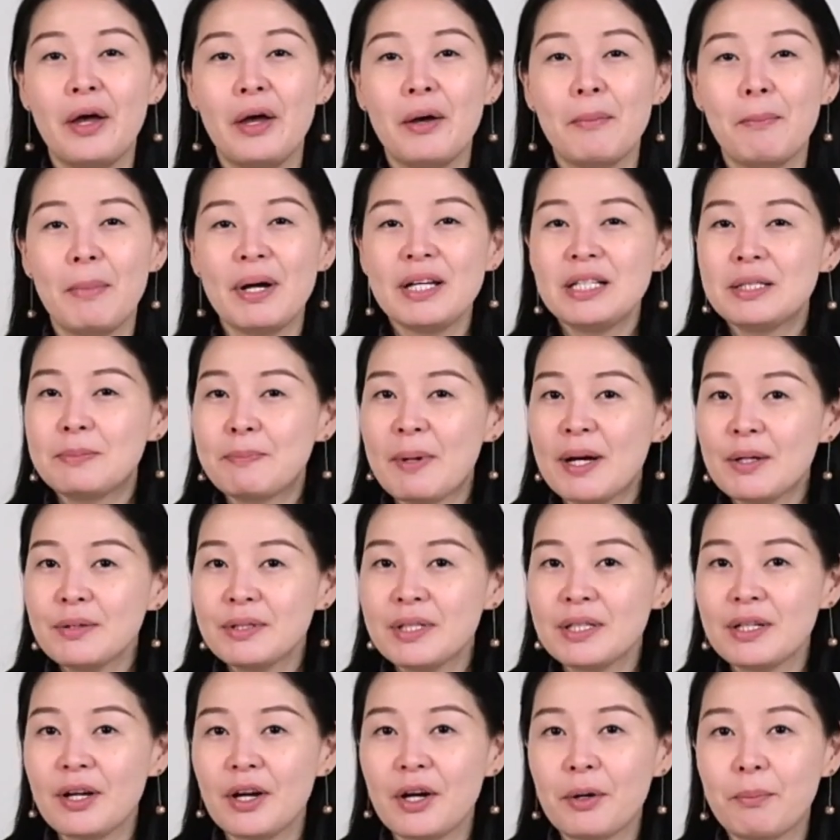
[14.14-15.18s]
My
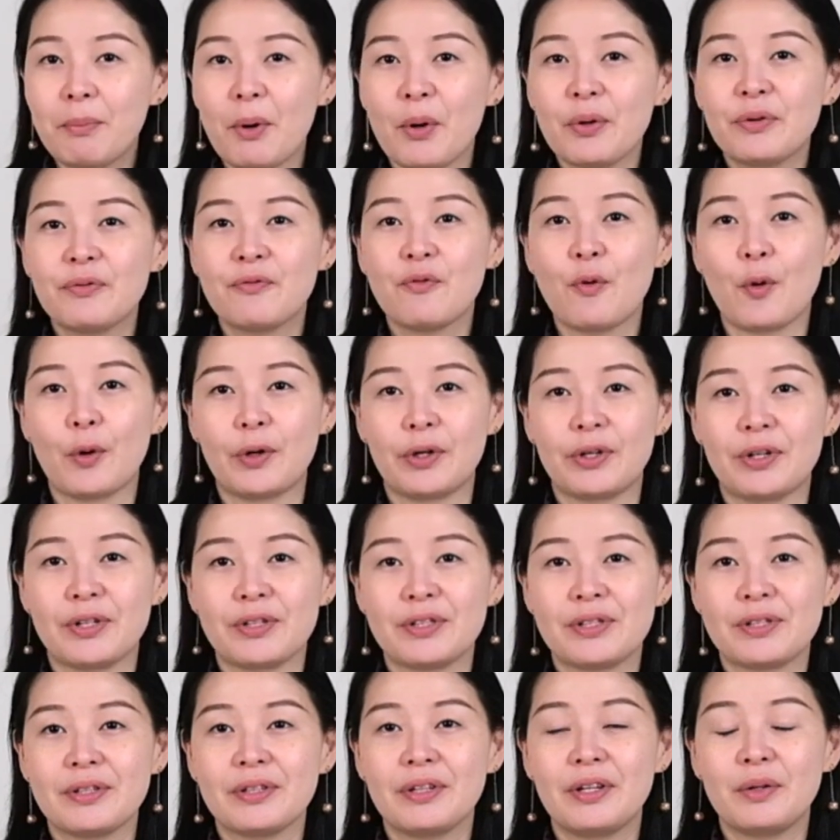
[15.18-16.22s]
spouse and I are both
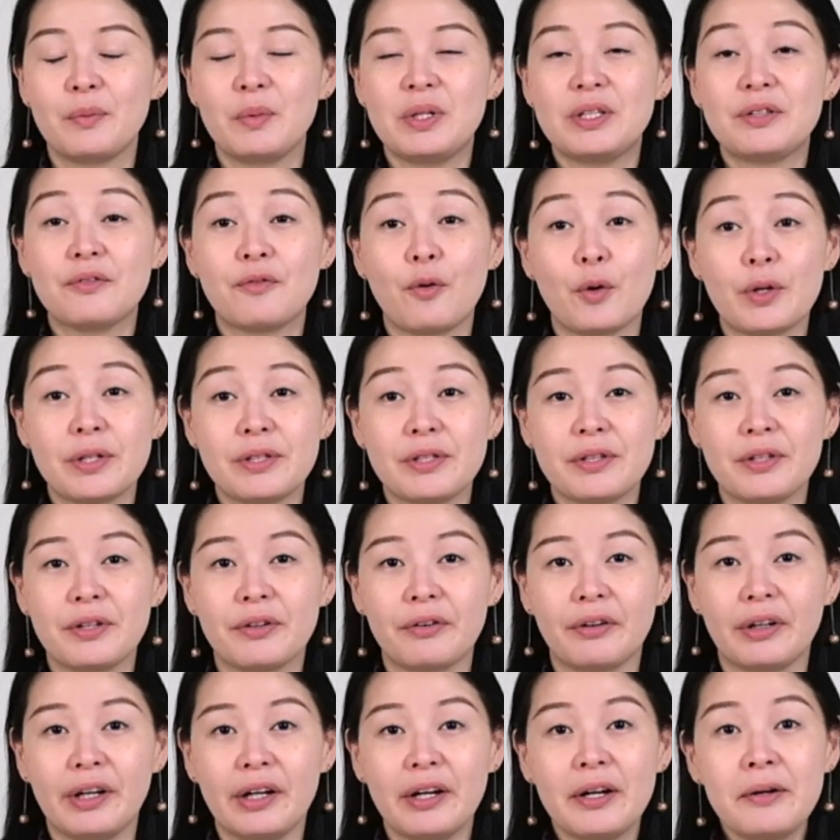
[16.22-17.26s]
foreigners. Can we divorce in
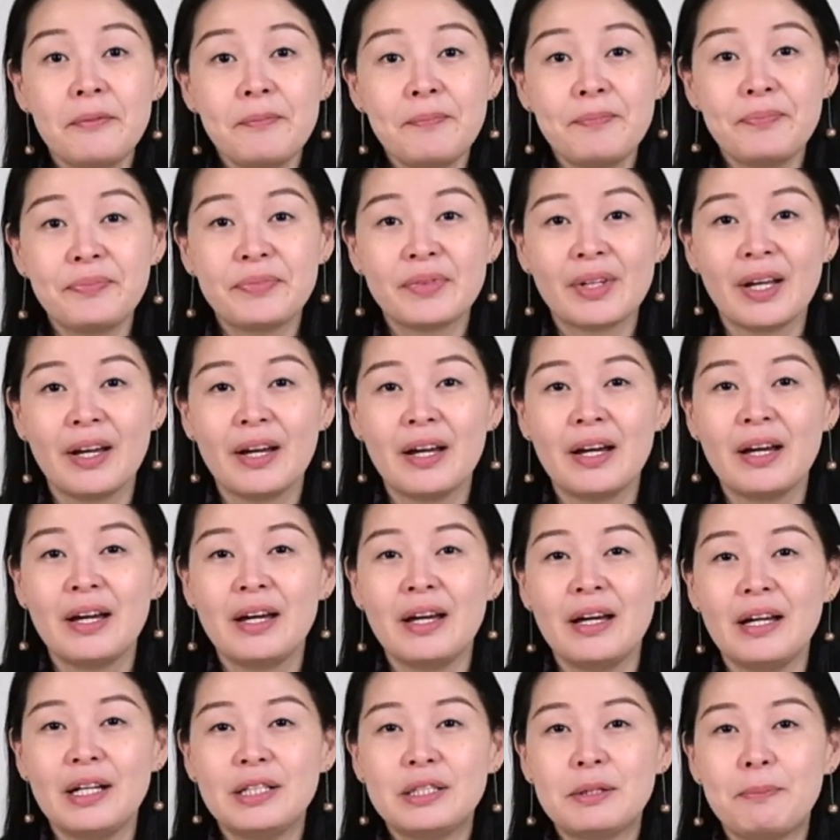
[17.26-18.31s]
Korea?
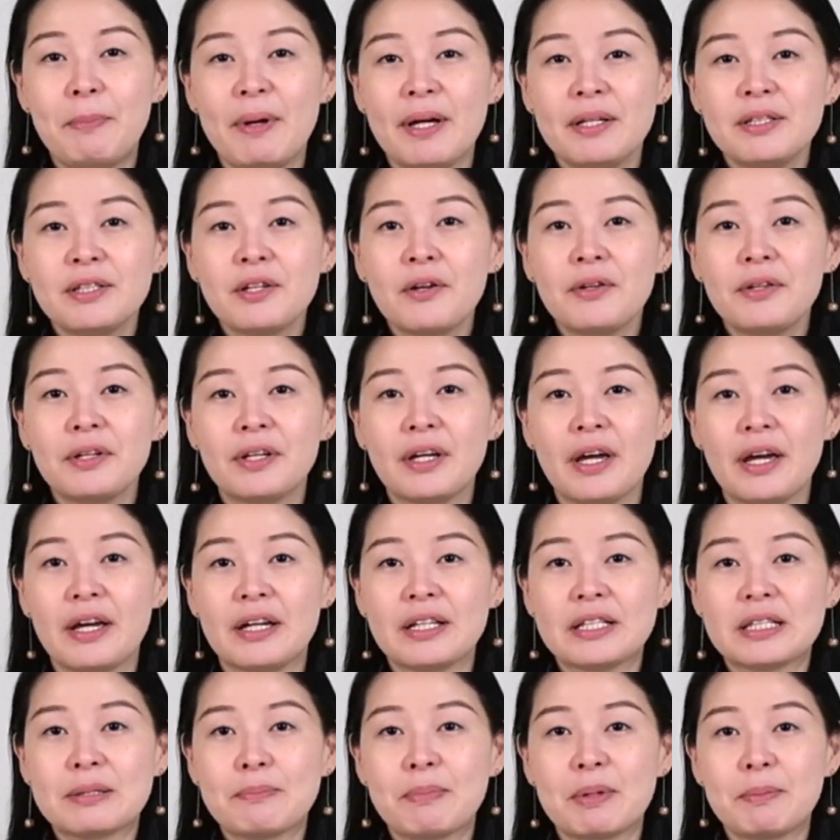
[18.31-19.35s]
It depends on the
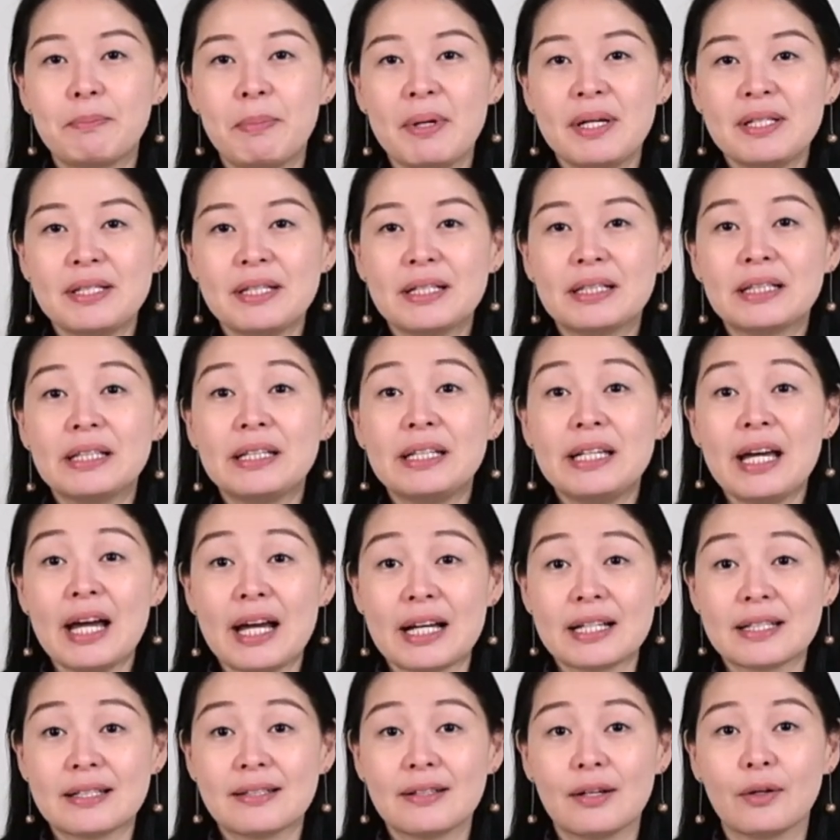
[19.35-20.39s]
case, but basically
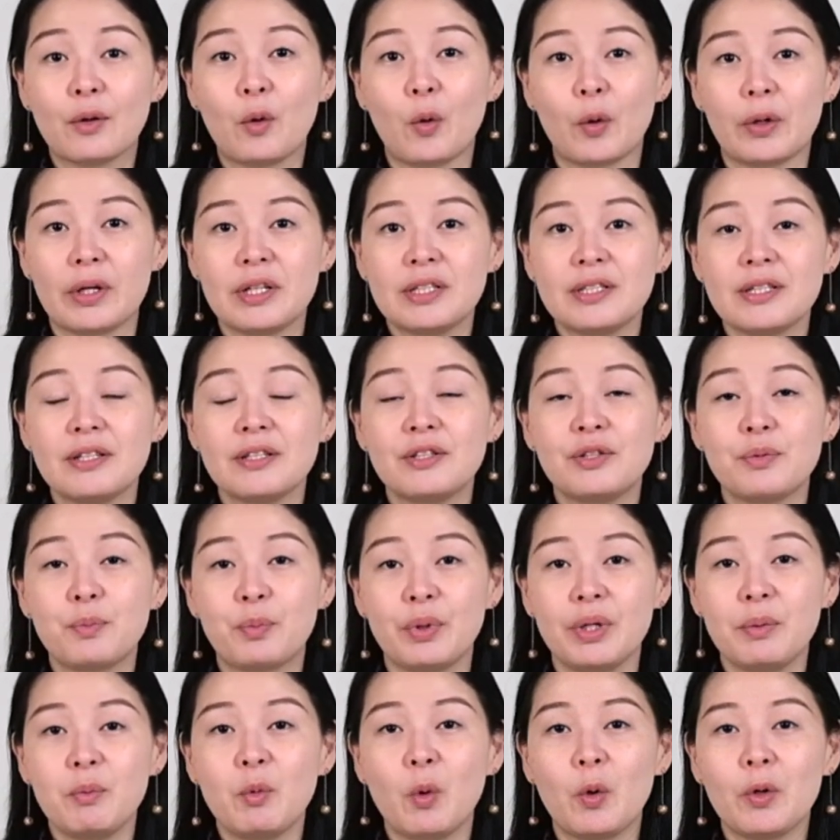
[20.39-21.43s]
yes, according to the
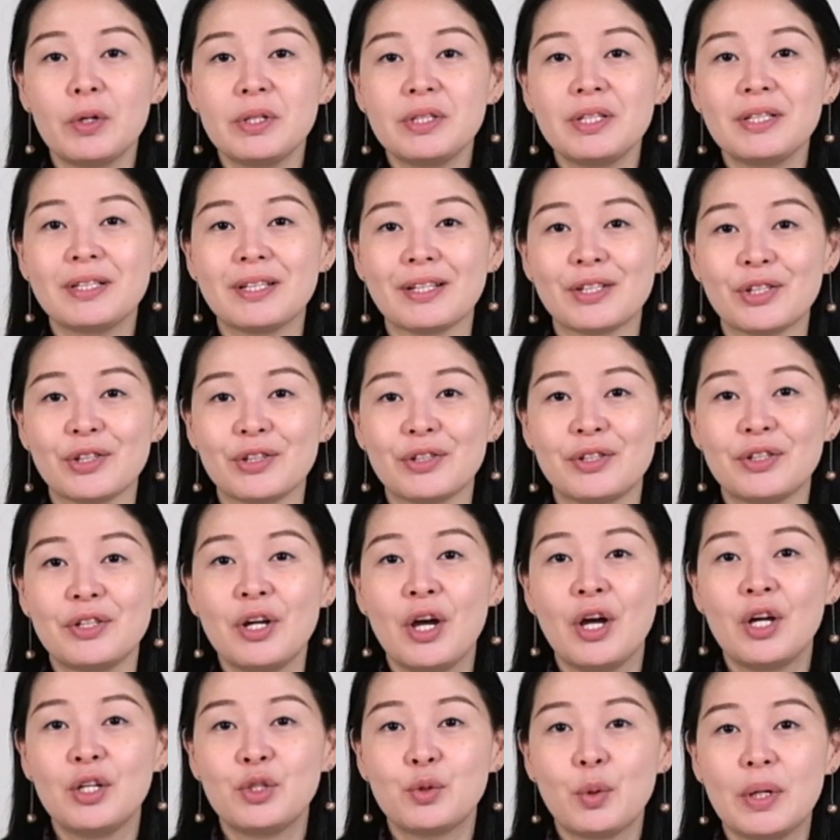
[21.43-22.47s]
Supreme Court
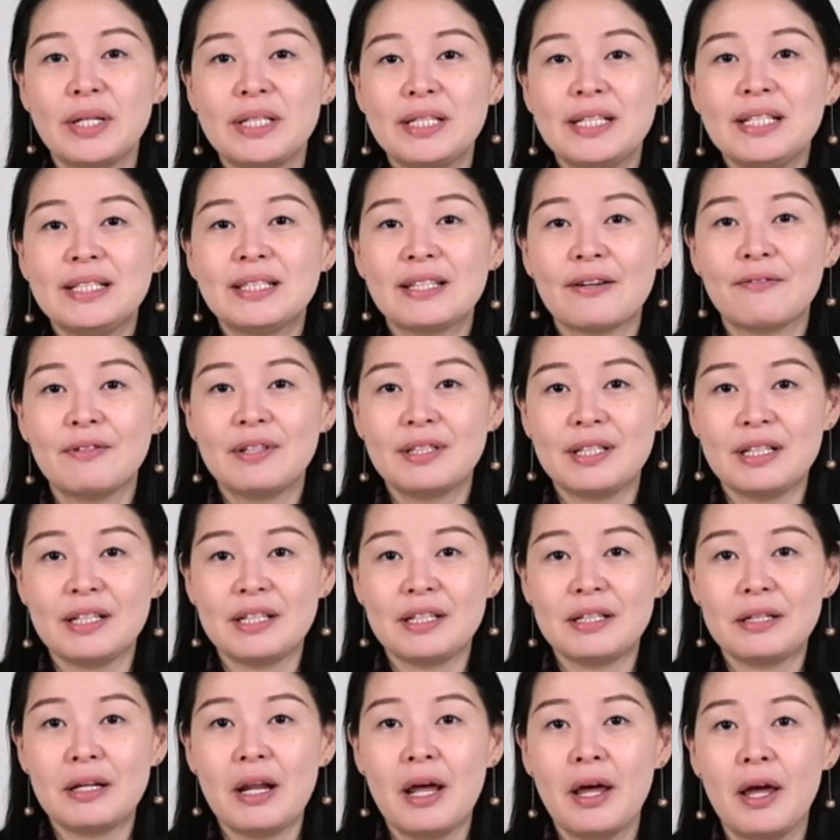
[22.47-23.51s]
decision
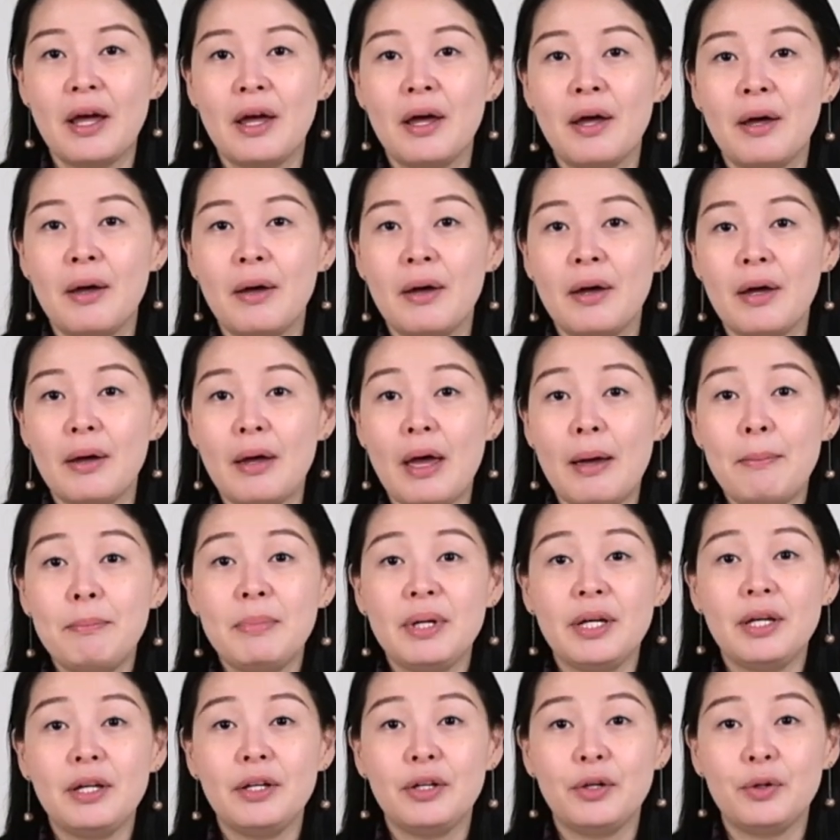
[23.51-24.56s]
2017
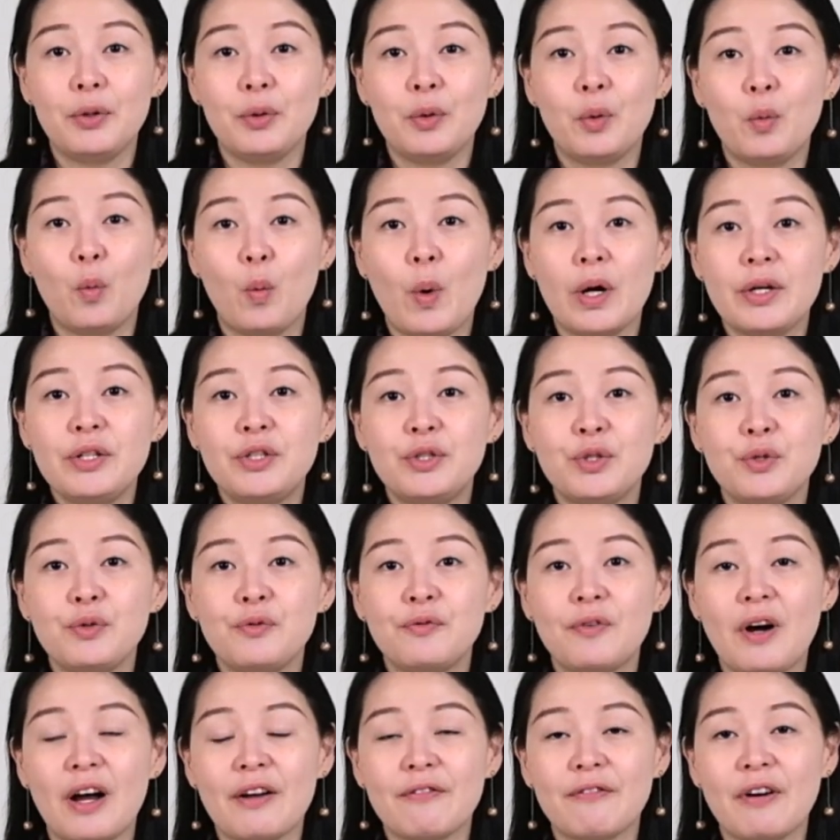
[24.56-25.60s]
MEU
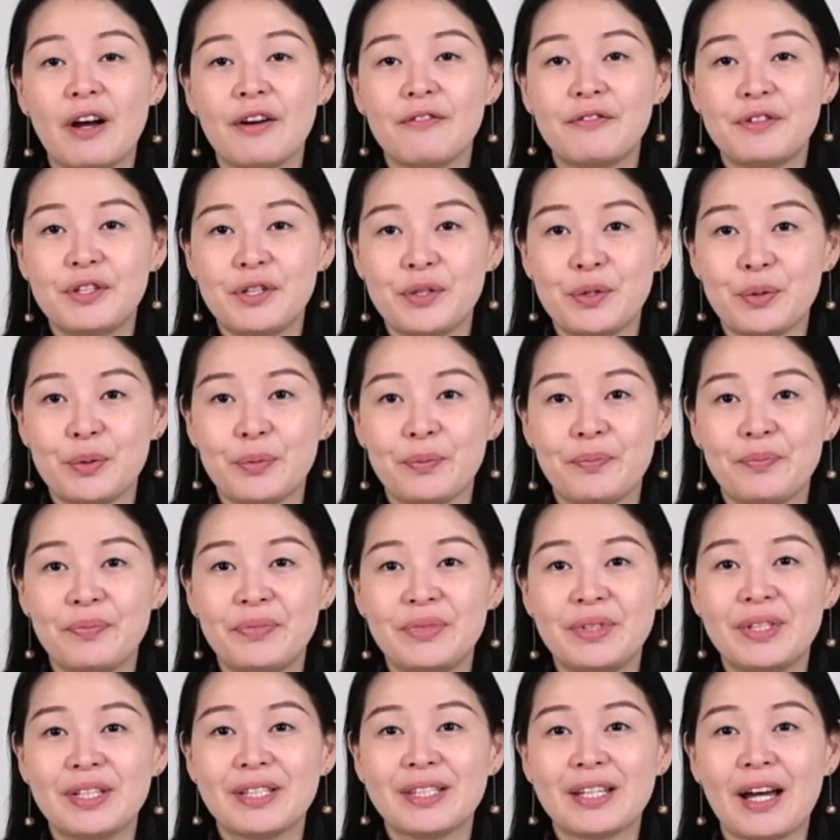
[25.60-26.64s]

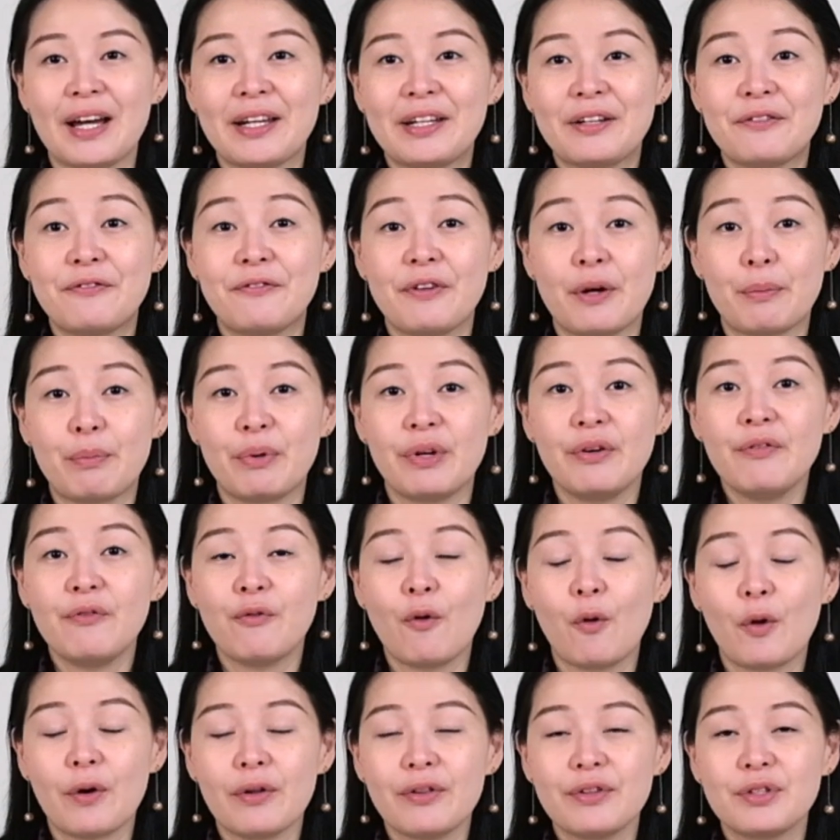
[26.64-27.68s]
12552, decided February
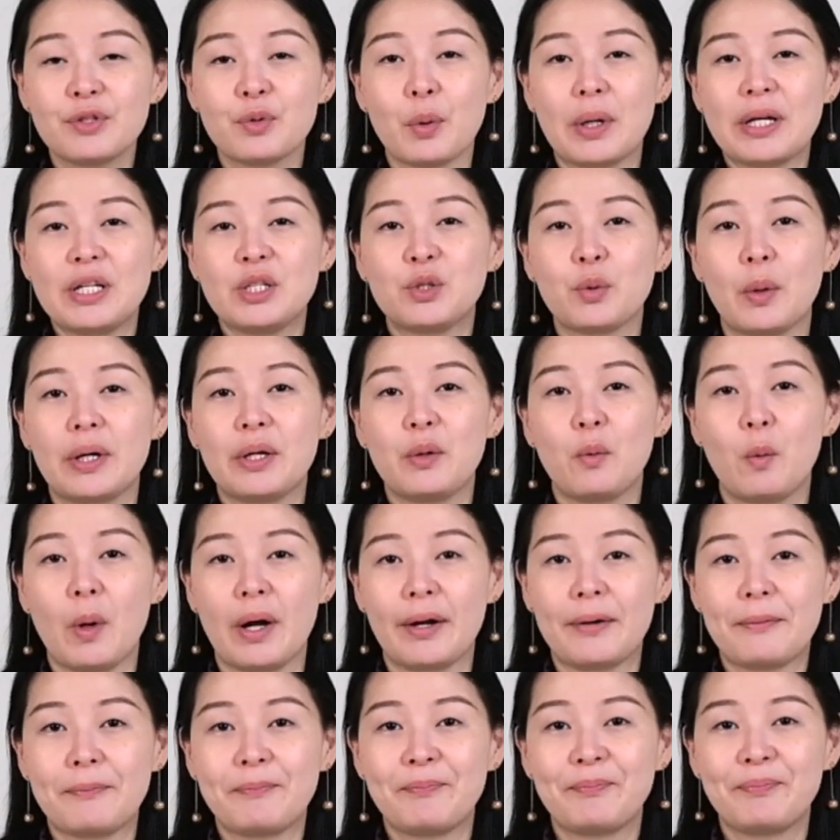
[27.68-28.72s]
4th,
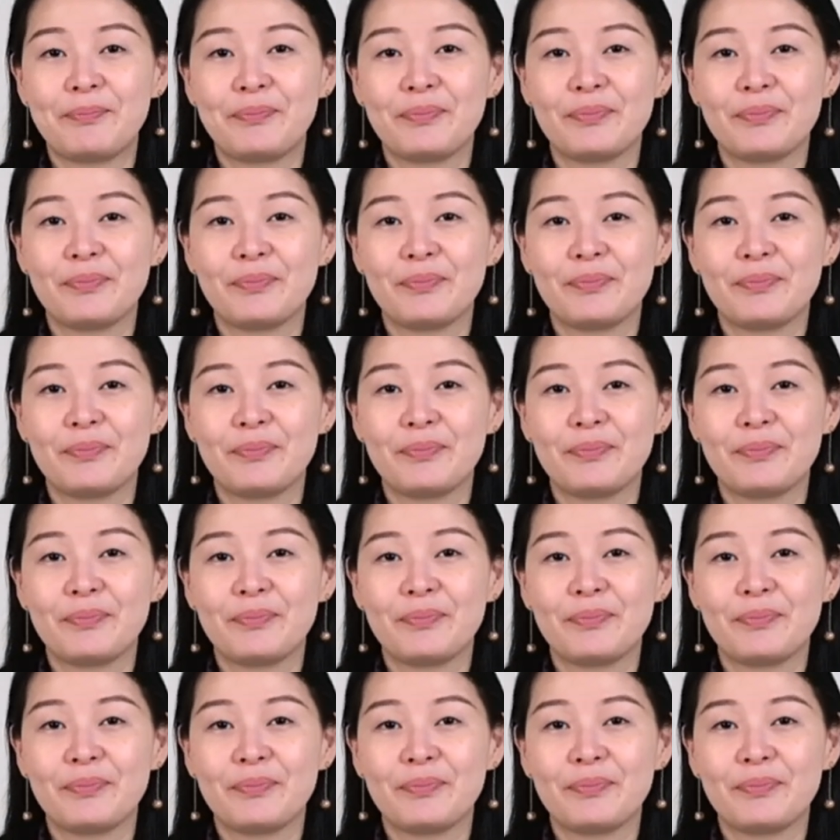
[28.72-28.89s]
2021.